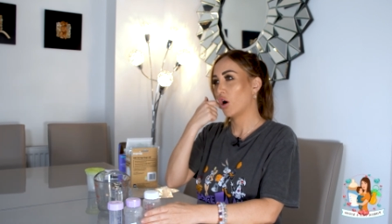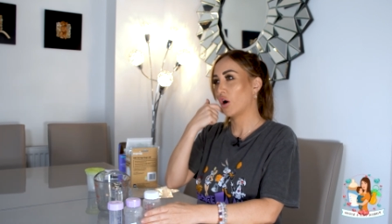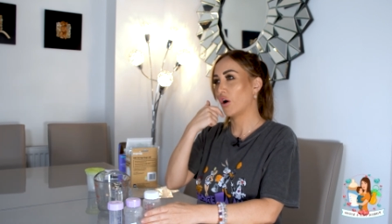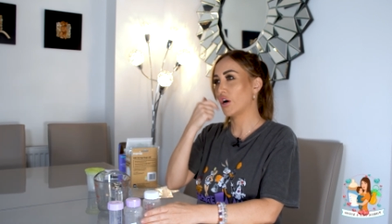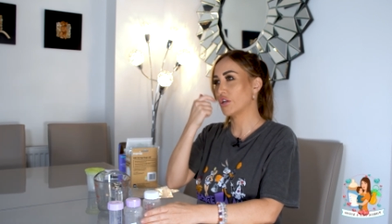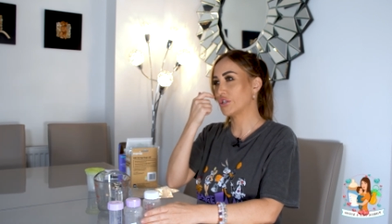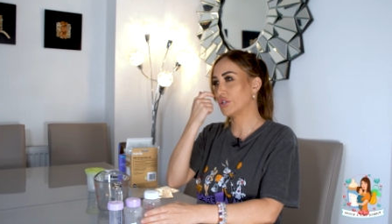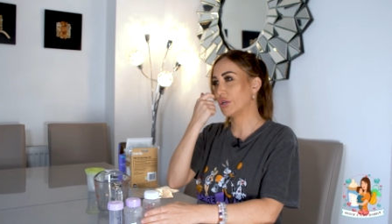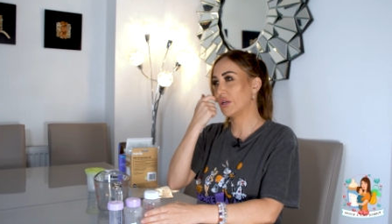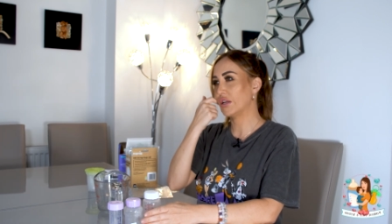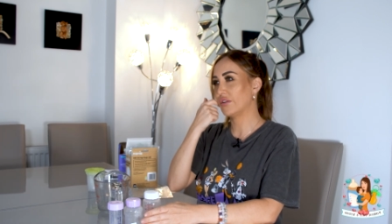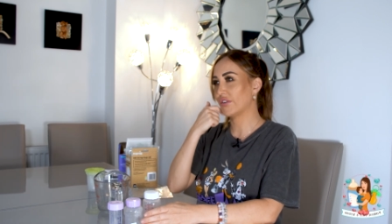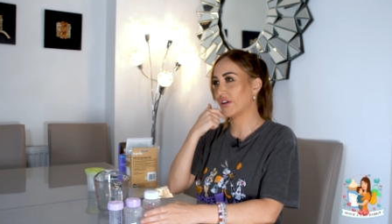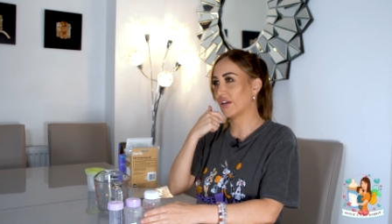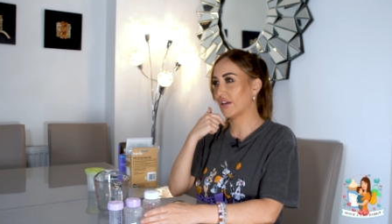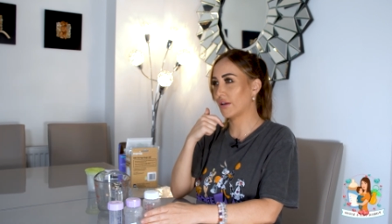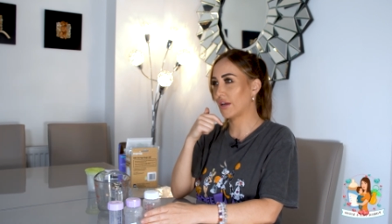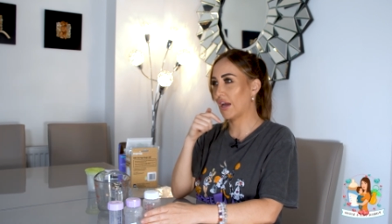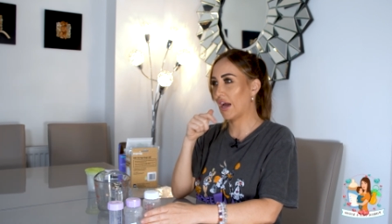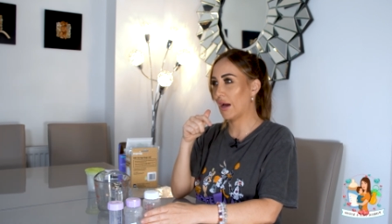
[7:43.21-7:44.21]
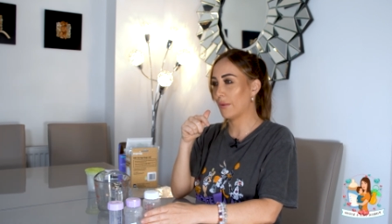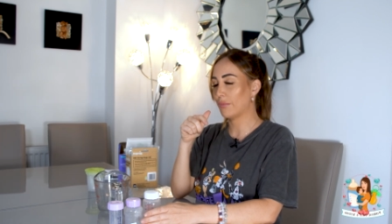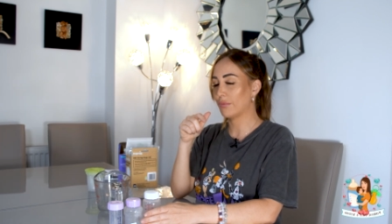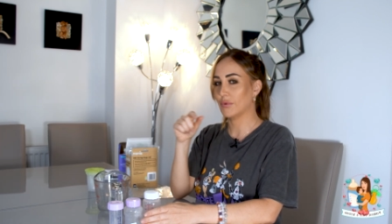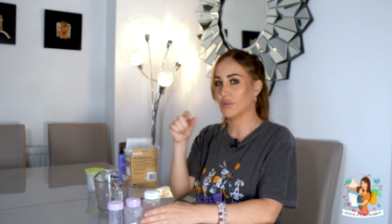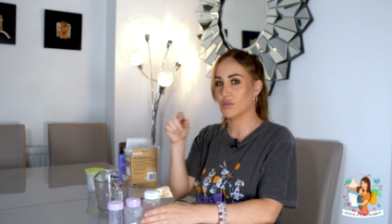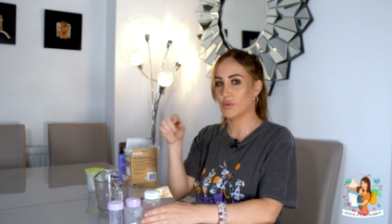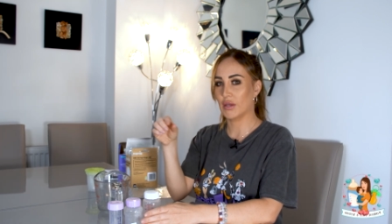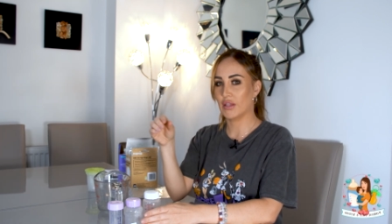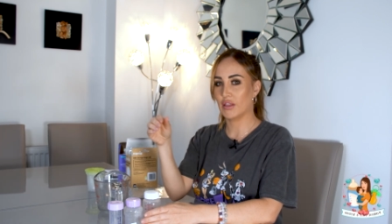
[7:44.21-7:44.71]
I do leave a gap
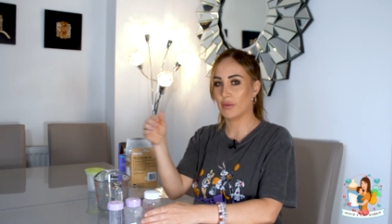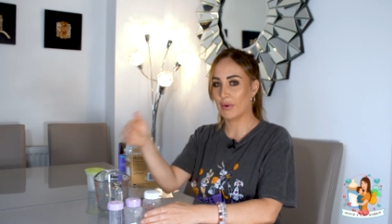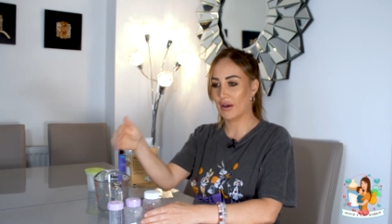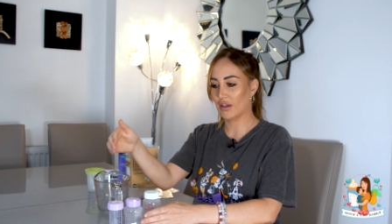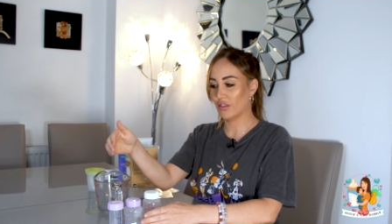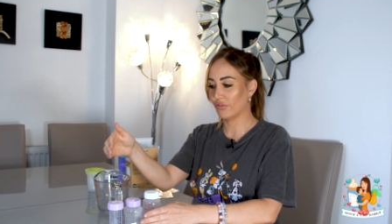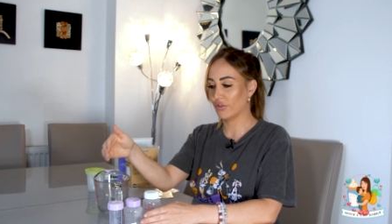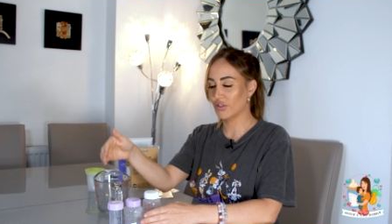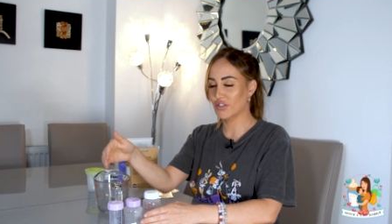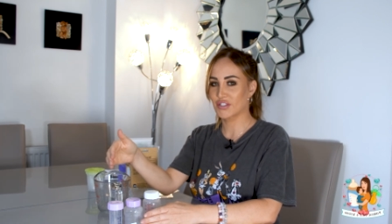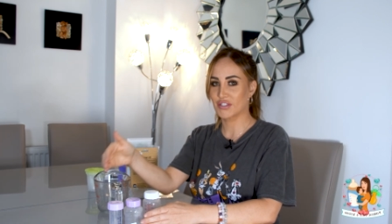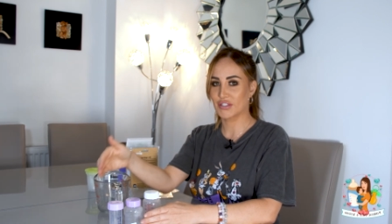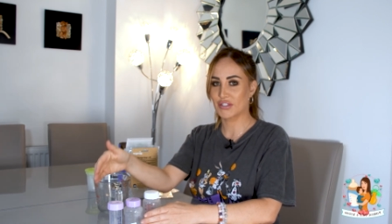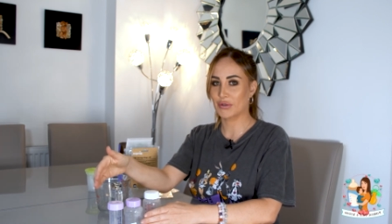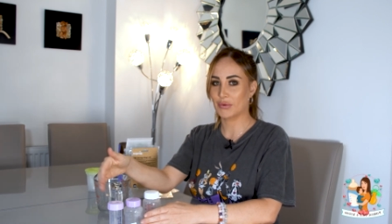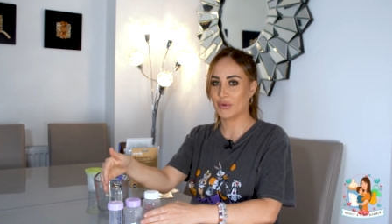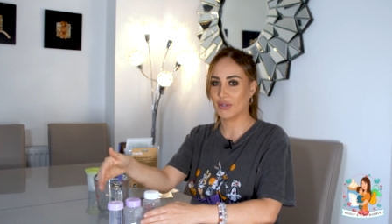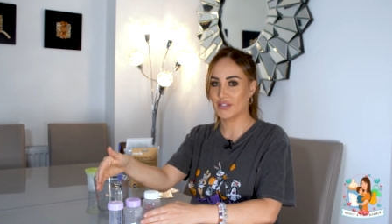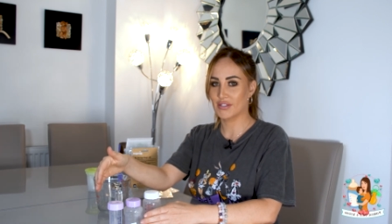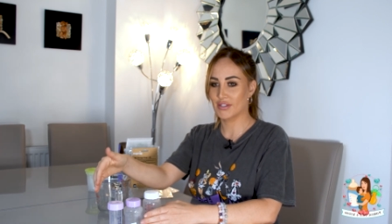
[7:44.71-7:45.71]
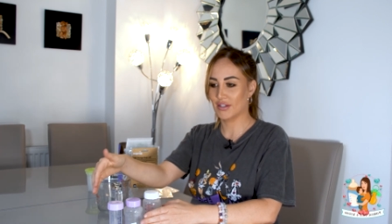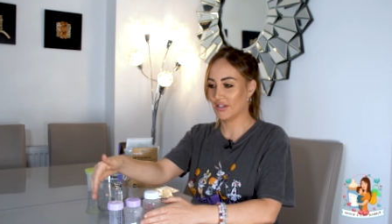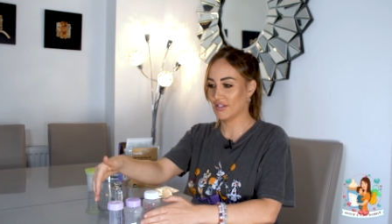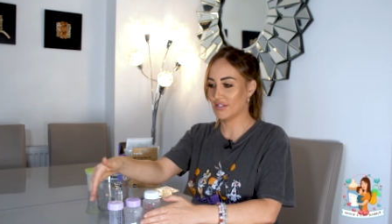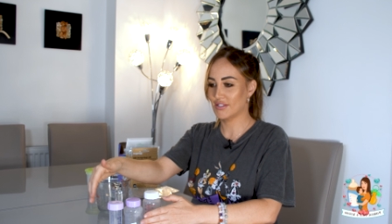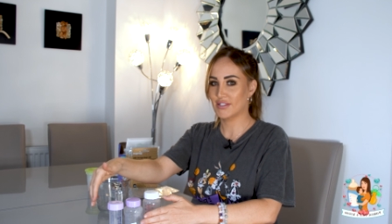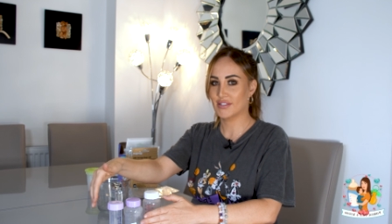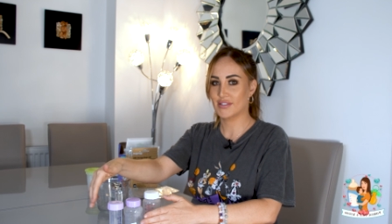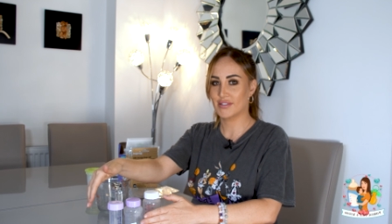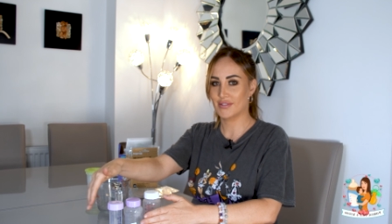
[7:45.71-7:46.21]
between the back of the fridge because I don't want it to like
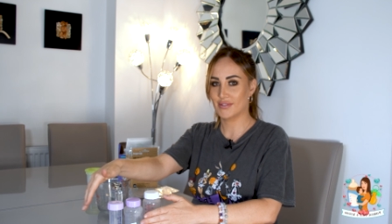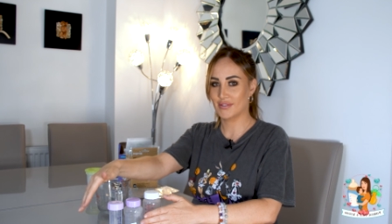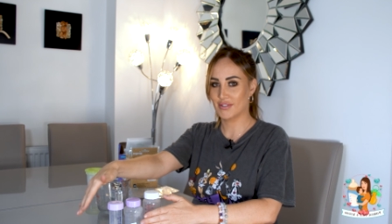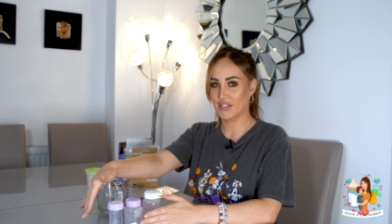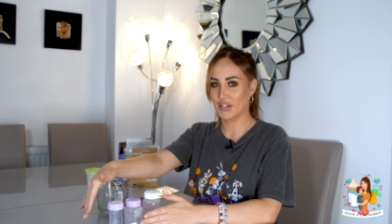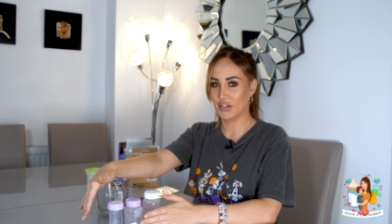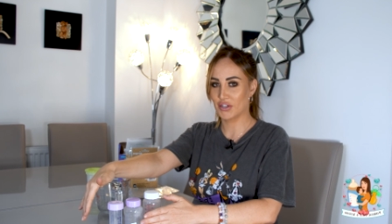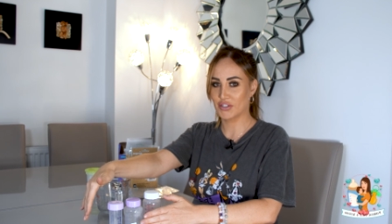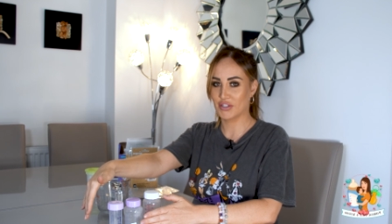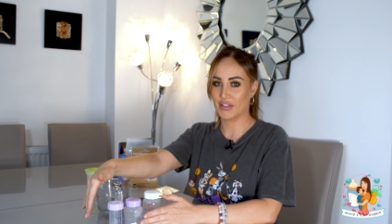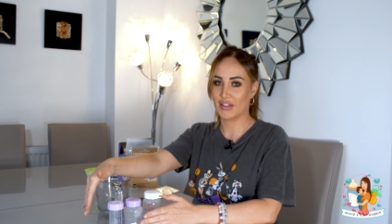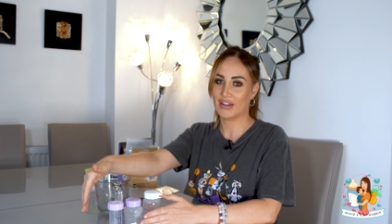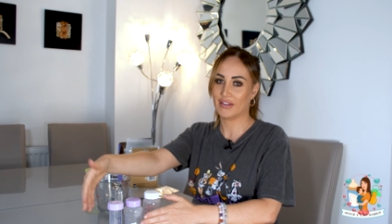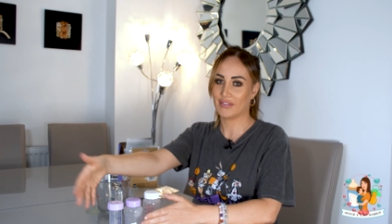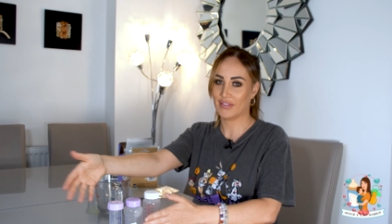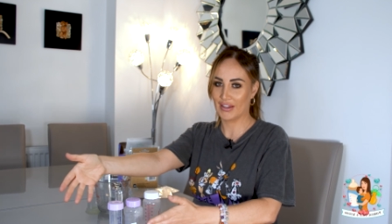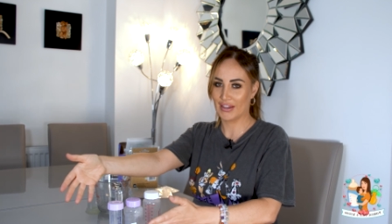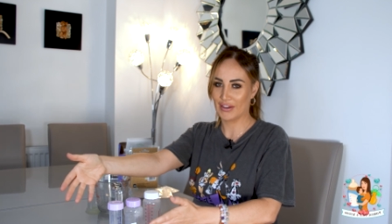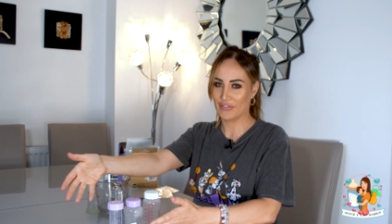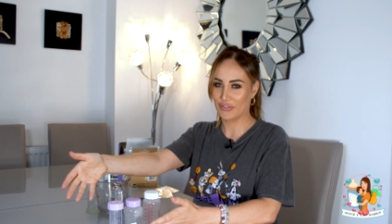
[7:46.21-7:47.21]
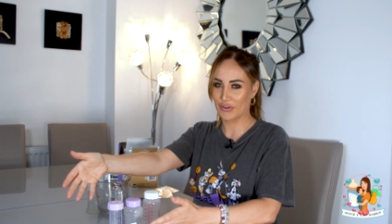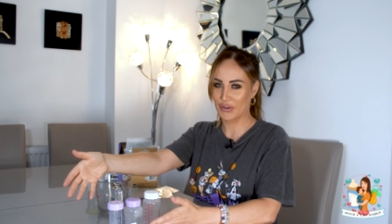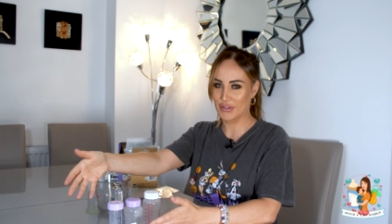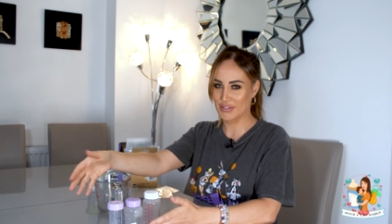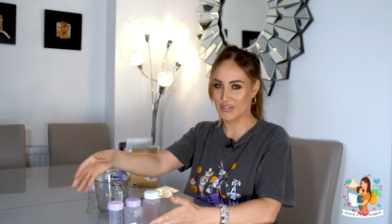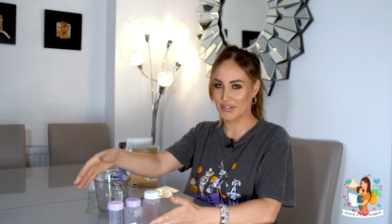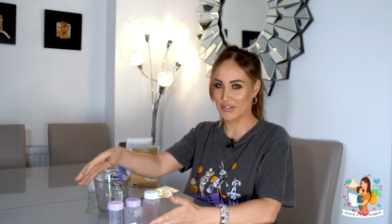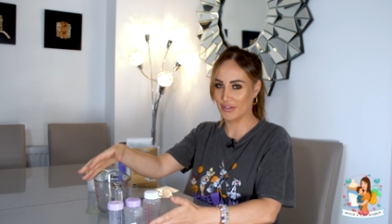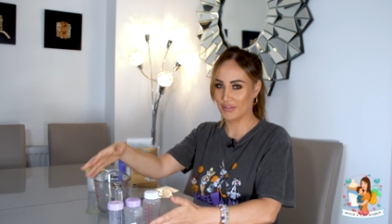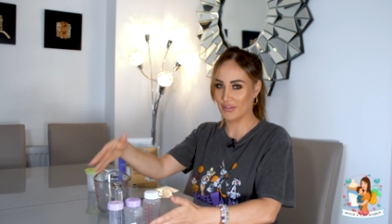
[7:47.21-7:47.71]
touch and then they get
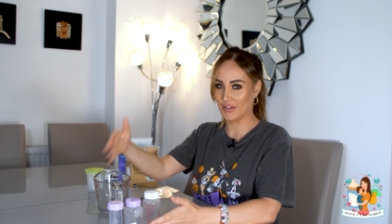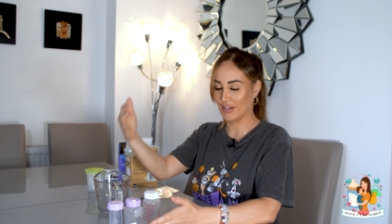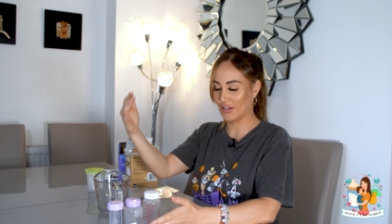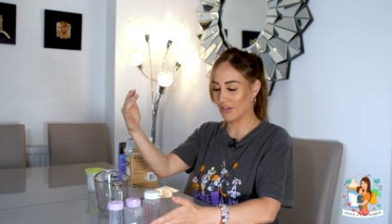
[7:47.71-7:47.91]
frozen, don't they?